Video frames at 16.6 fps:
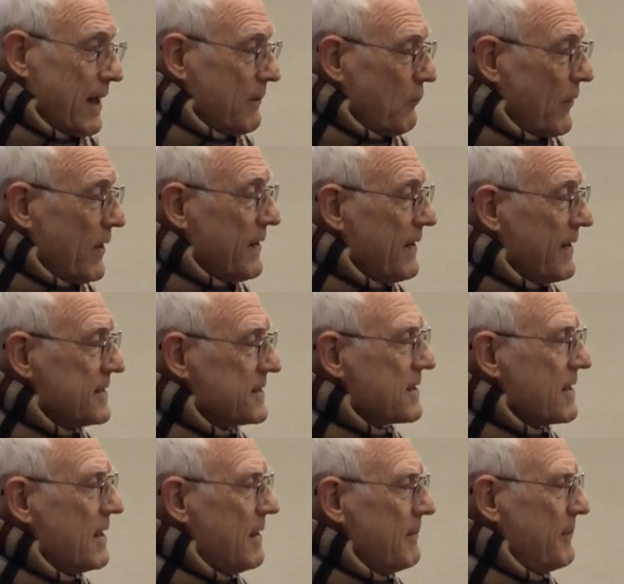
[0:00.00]
And when there's
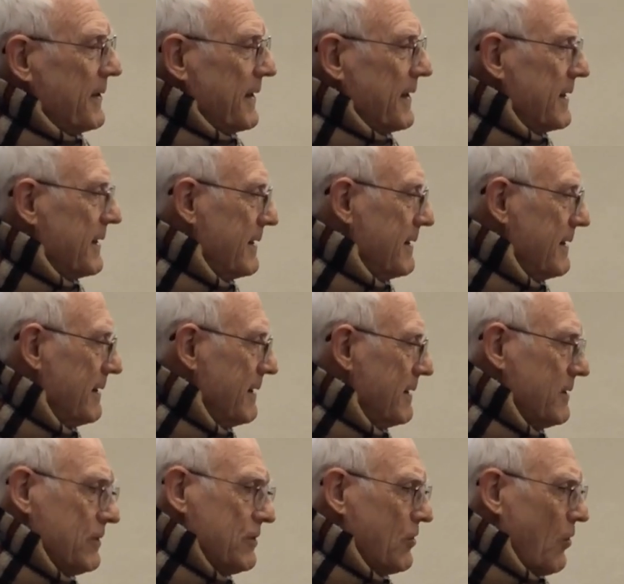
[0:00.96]
company,
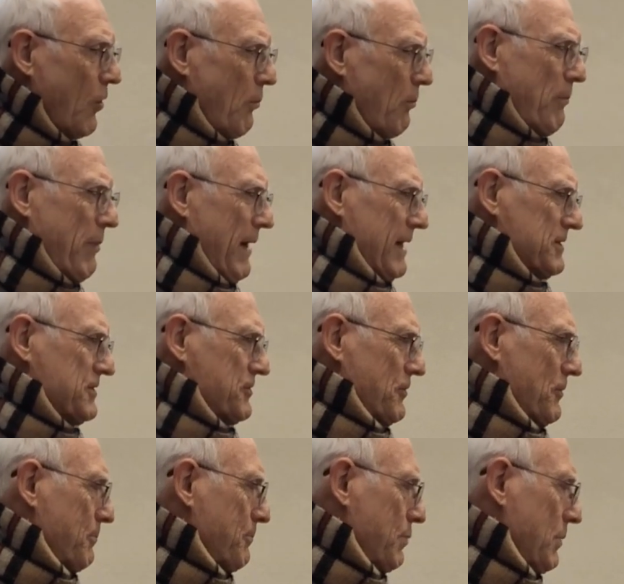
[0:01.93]
don't pass
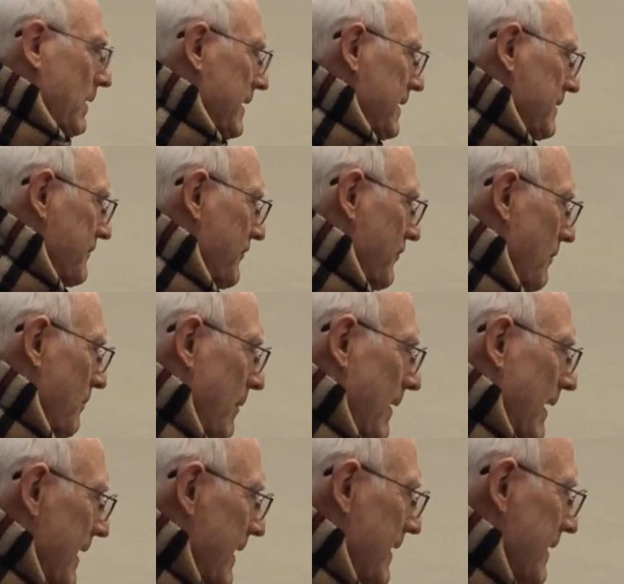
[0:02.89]
your plate for
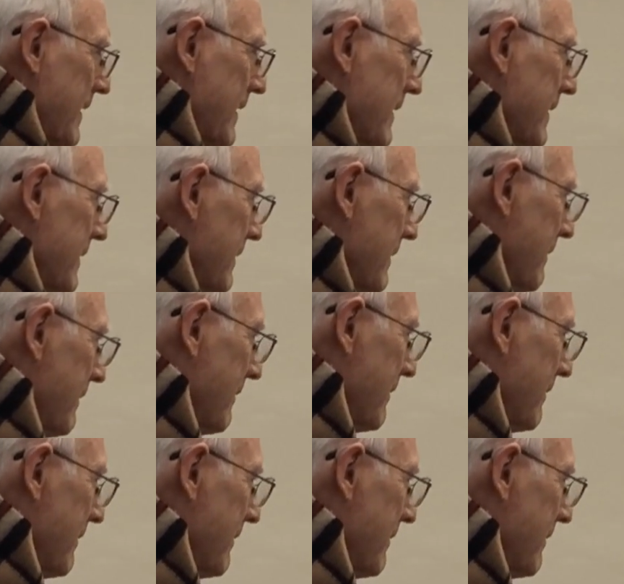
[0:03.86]
pie again,